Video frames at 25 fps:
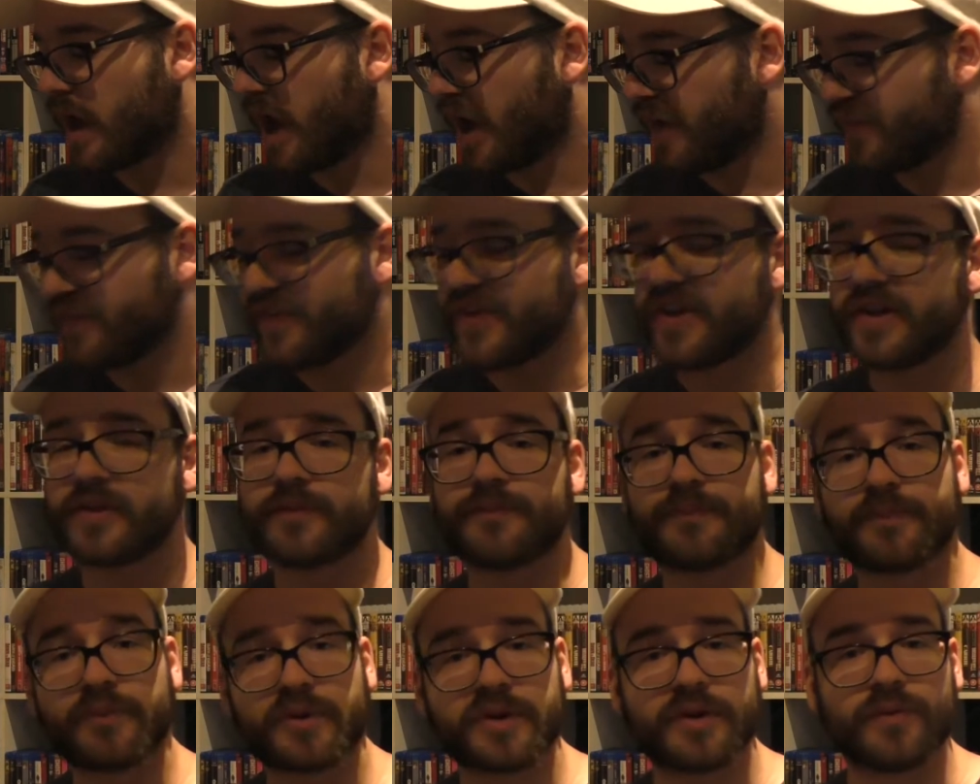think it's
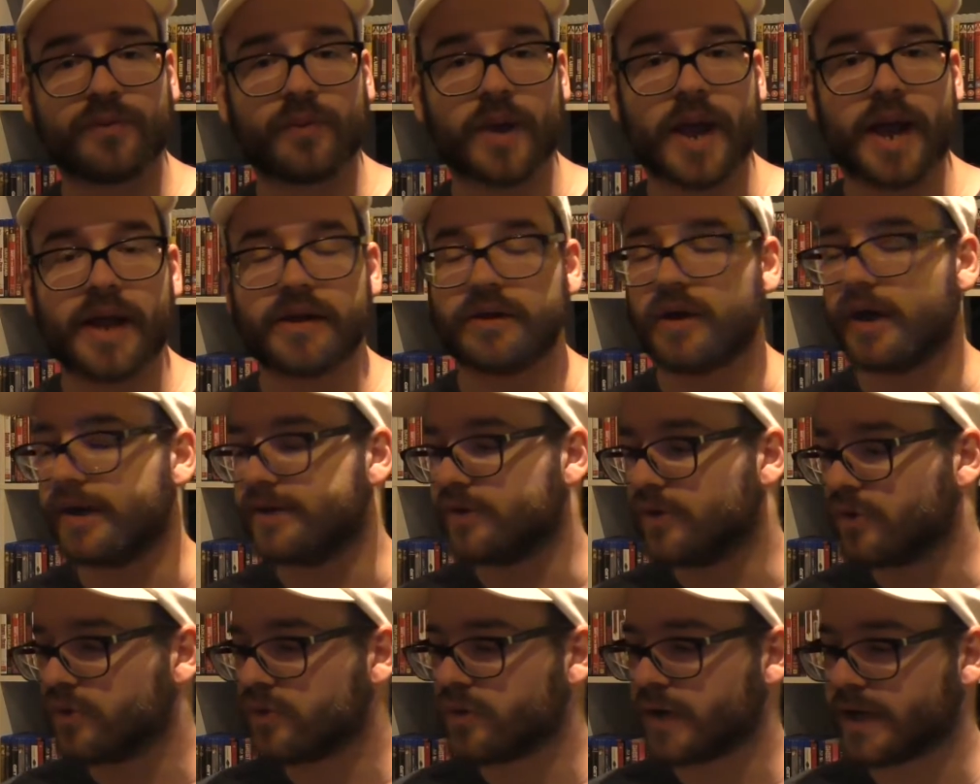pretty rad. I
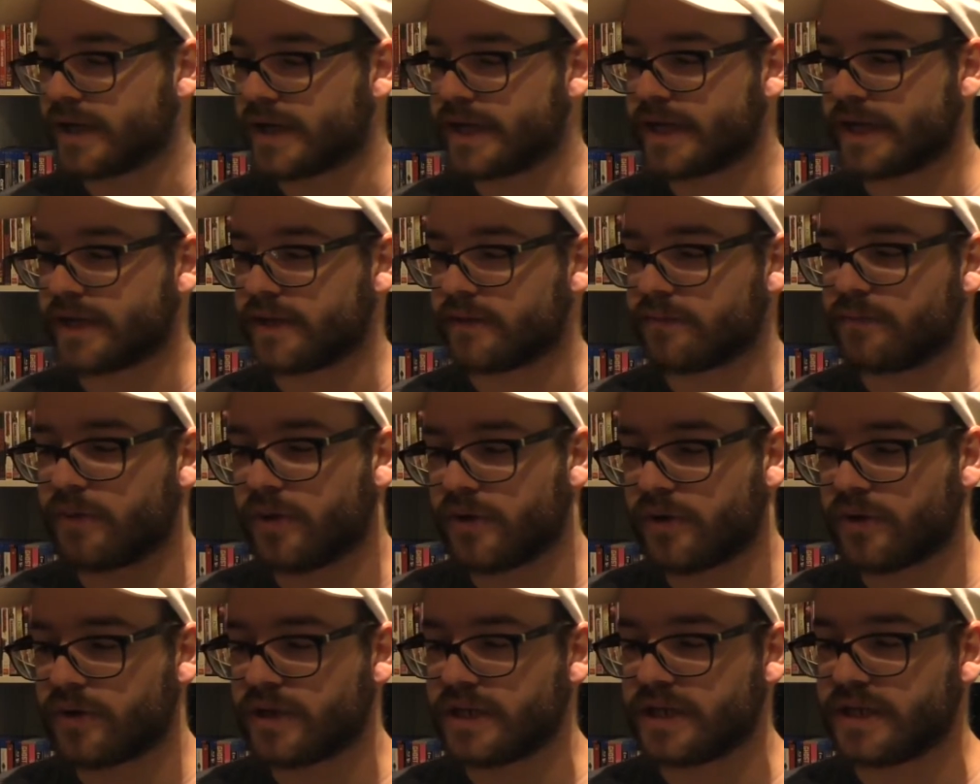don't, again,
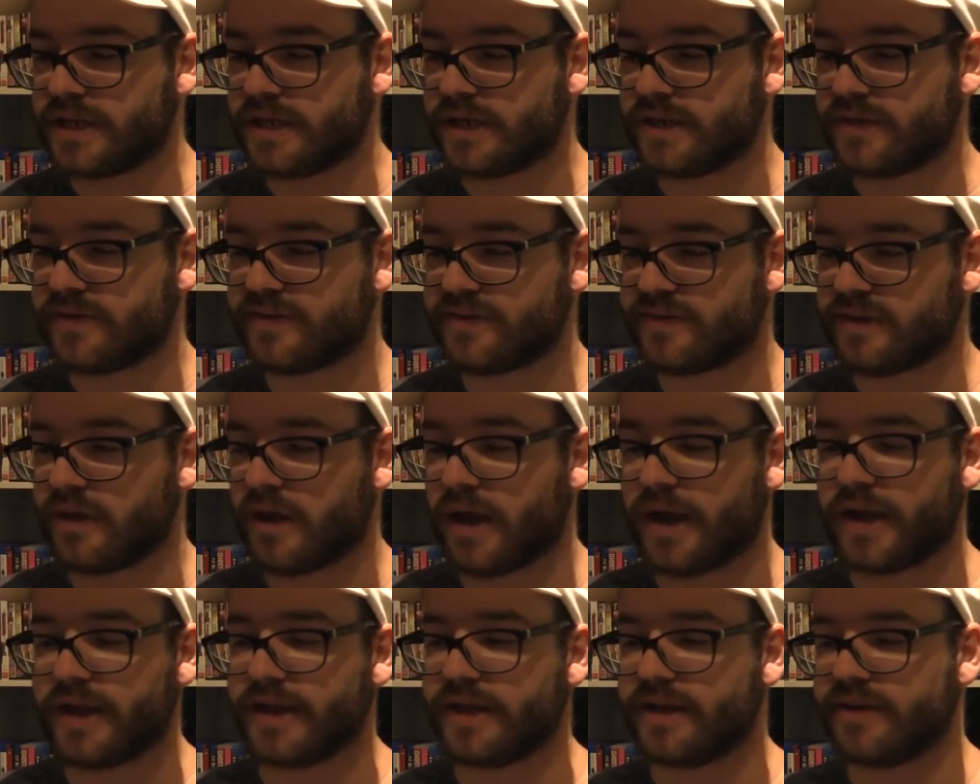my only
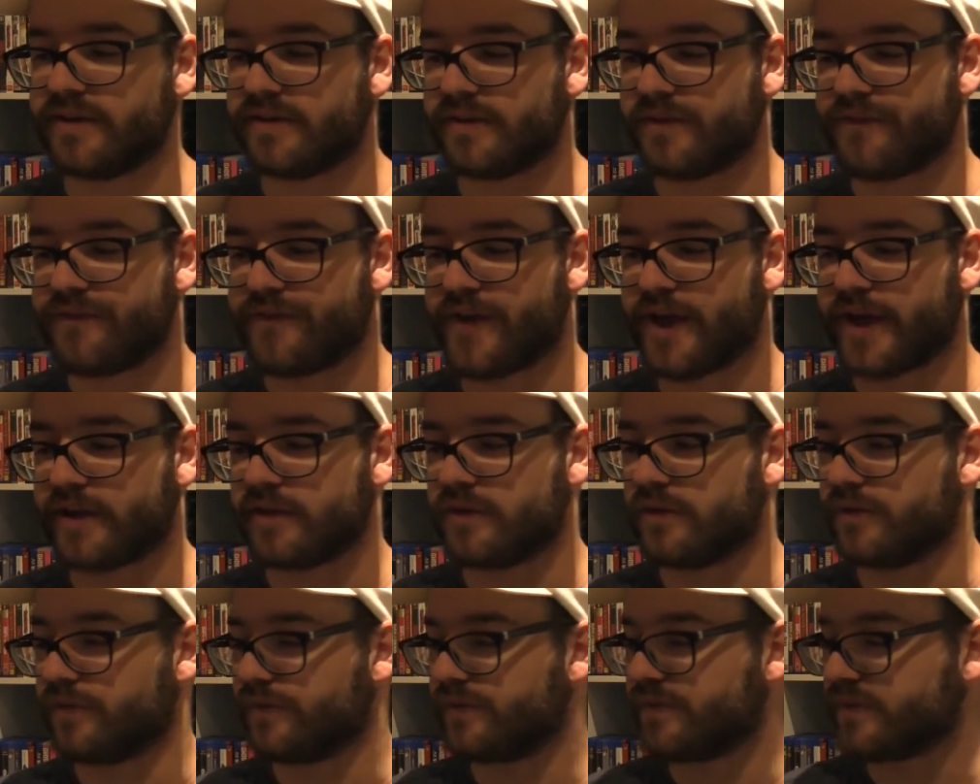dislike is the
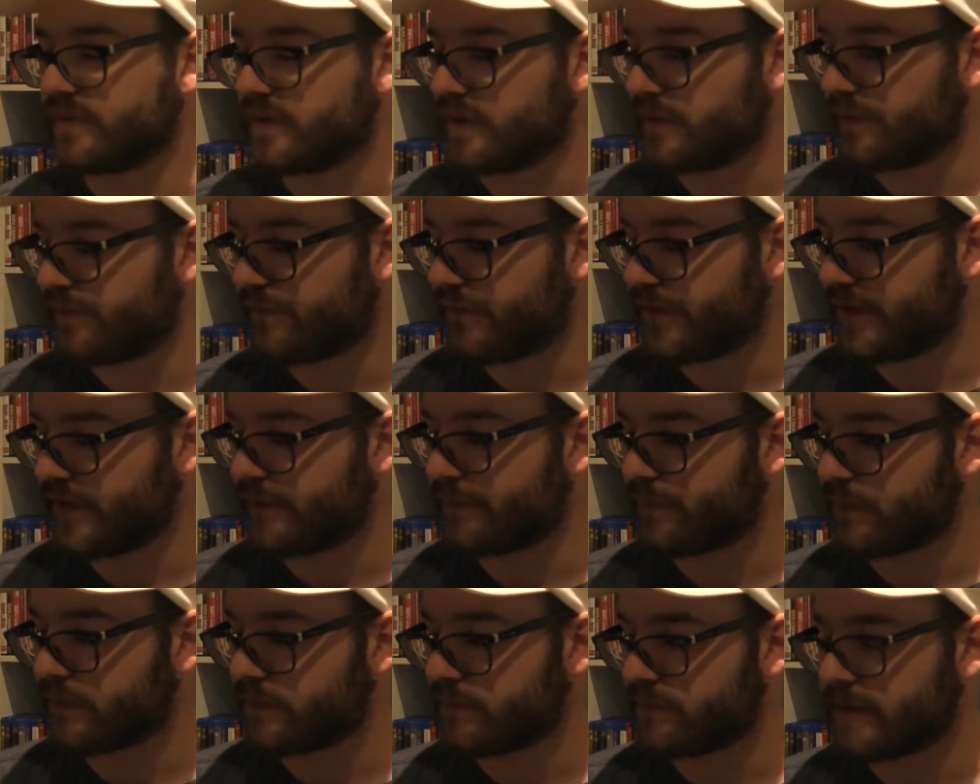fact of the
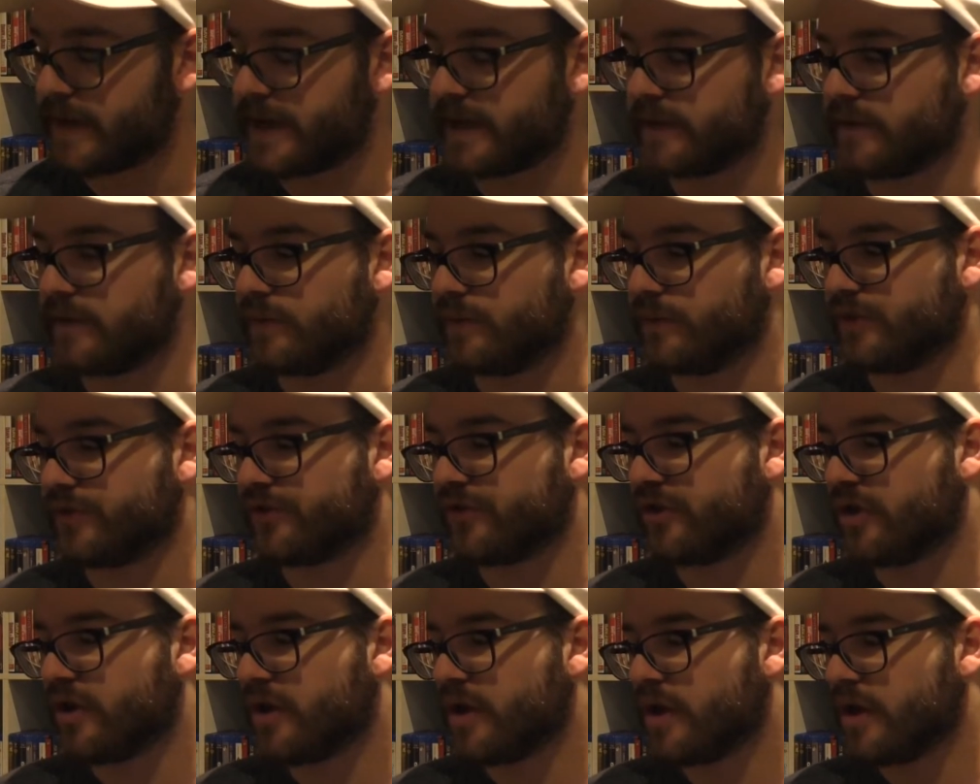fingerprint magnet,
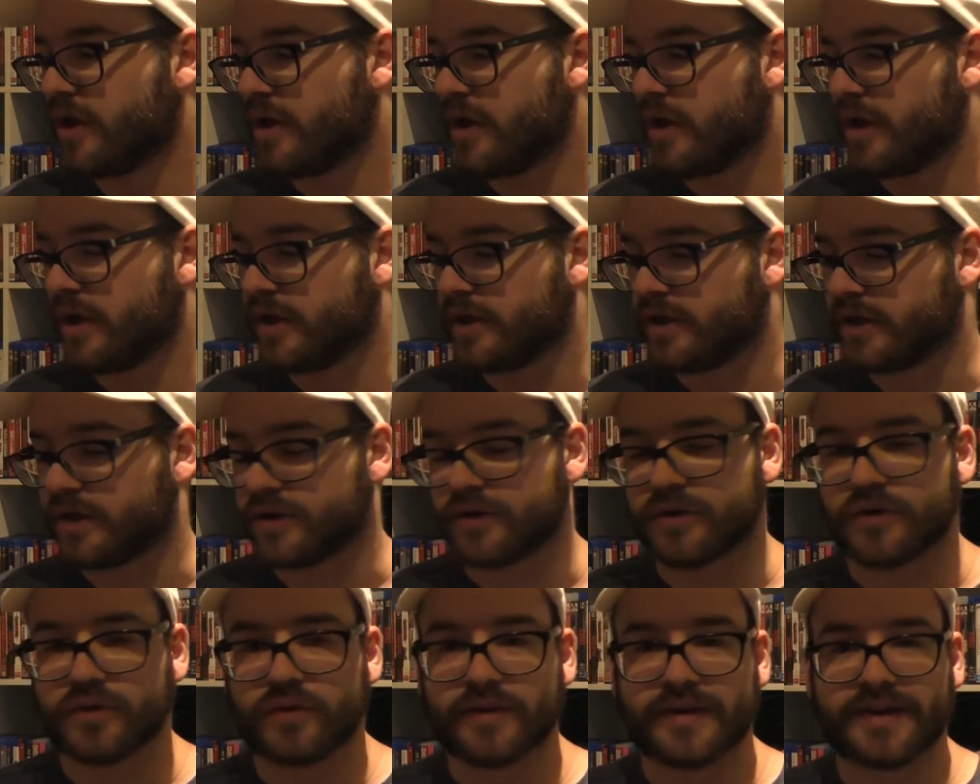which, you
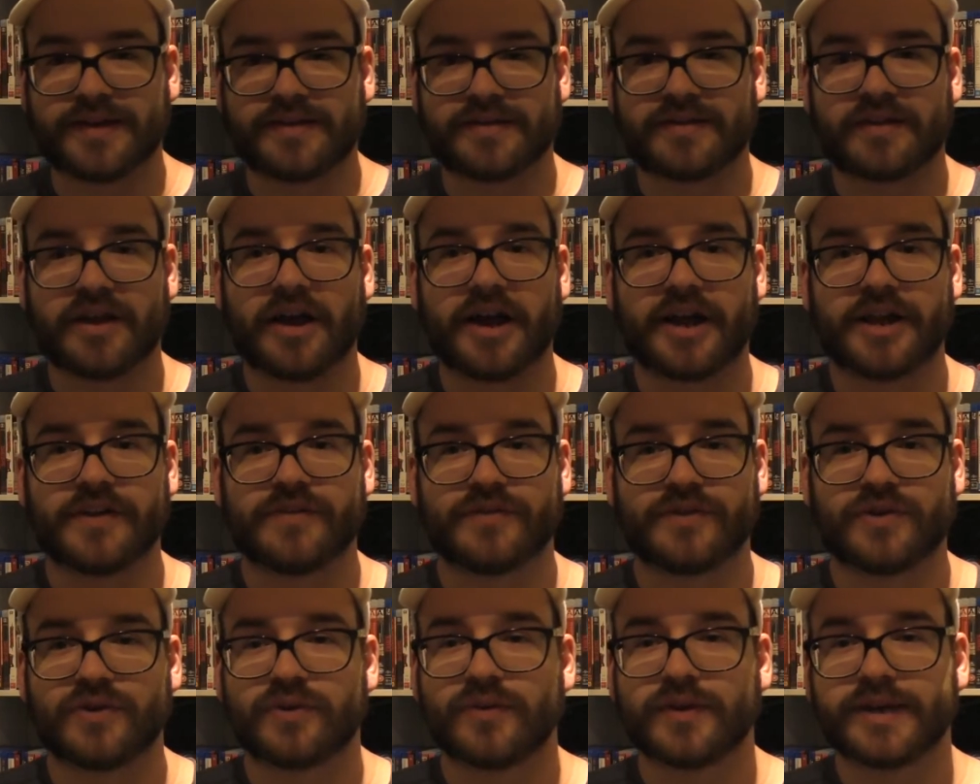know, is kind
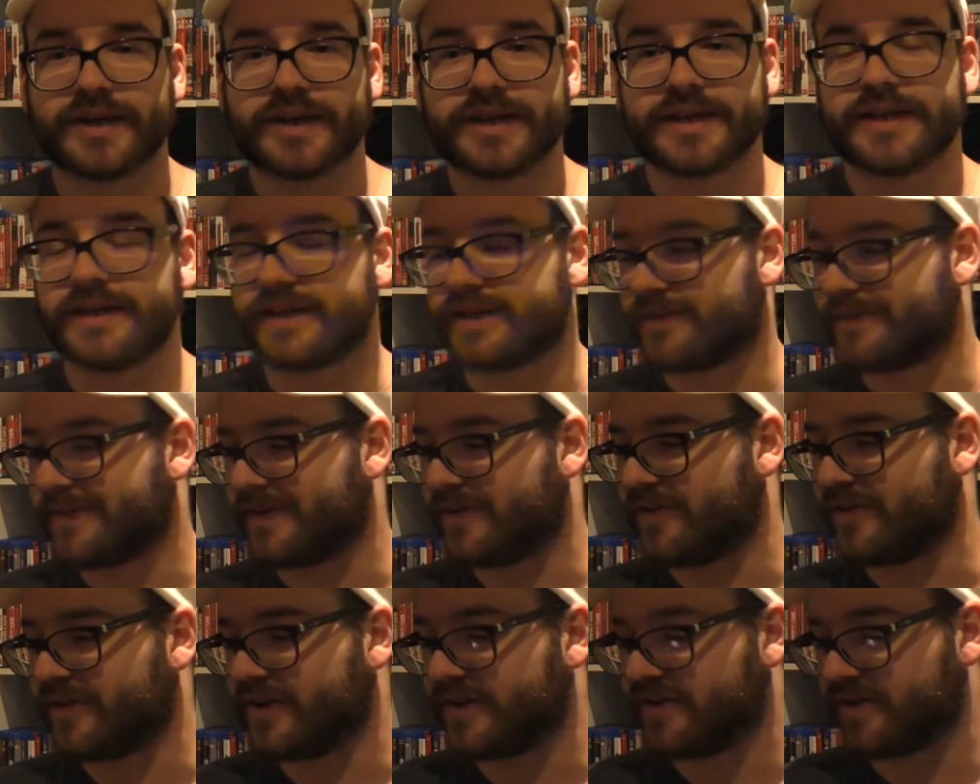of annoying,
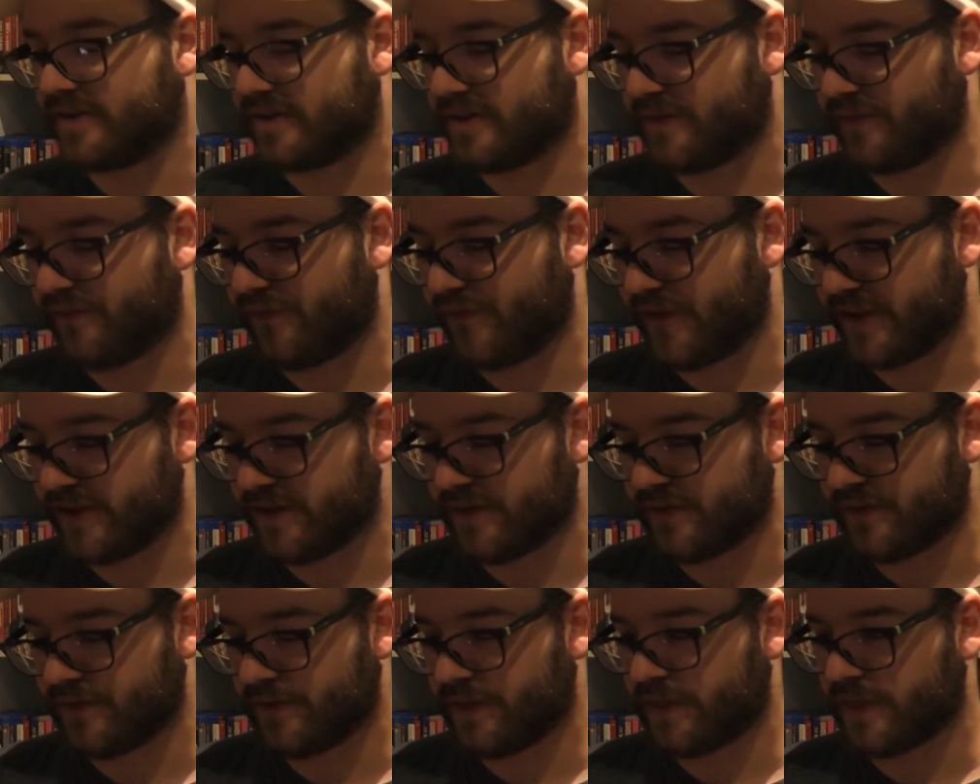especially because
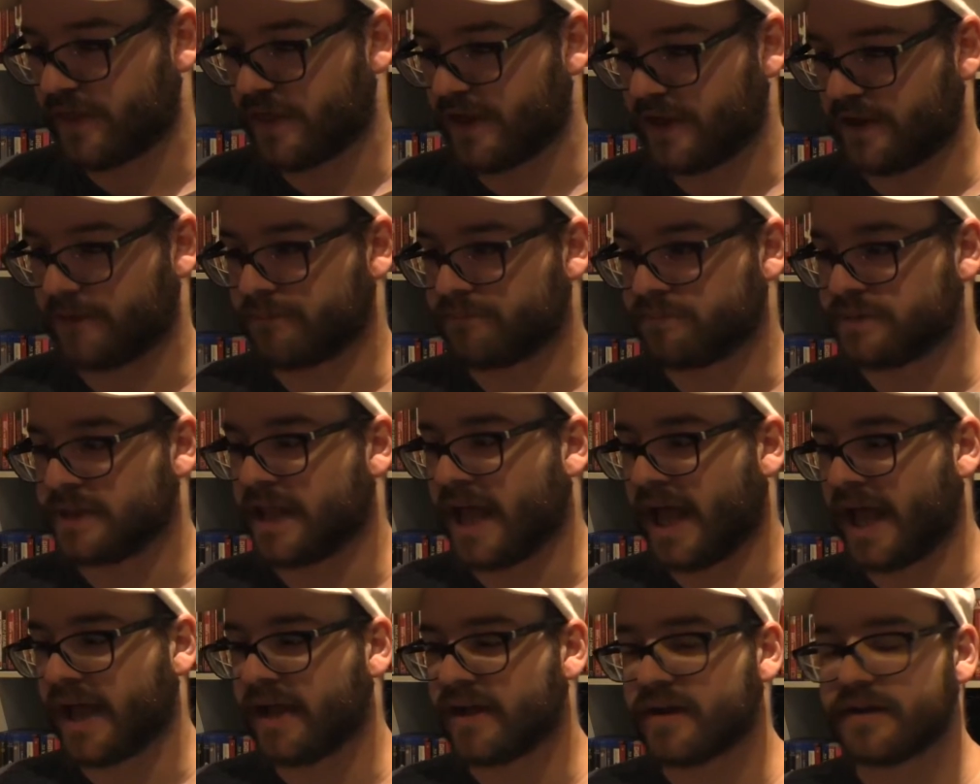it's a thick
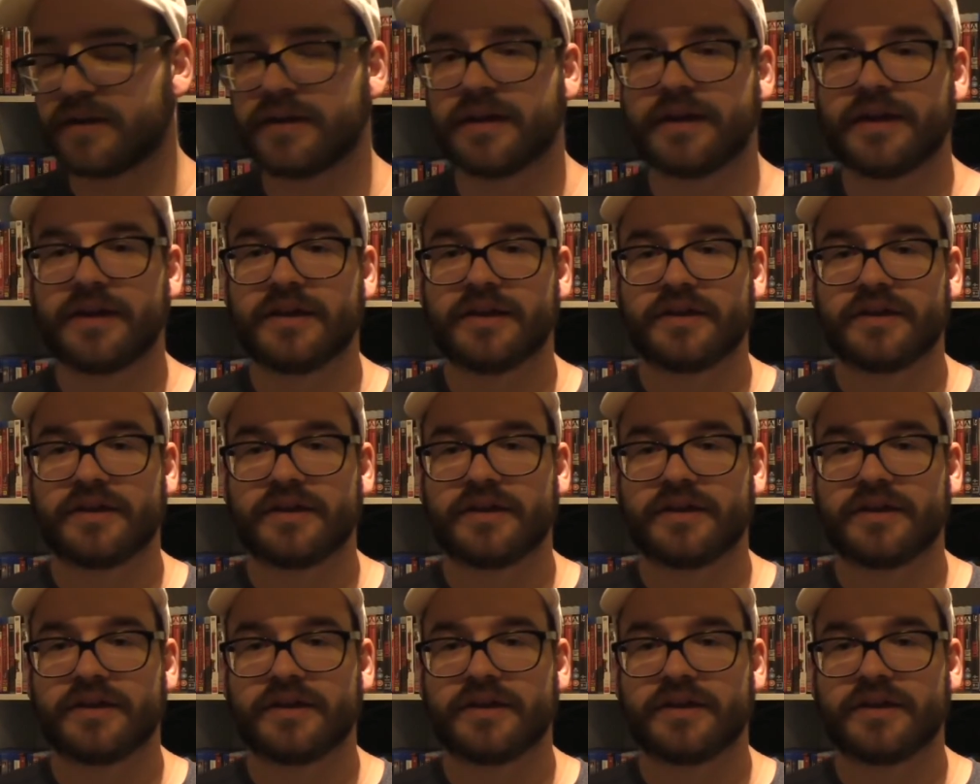black.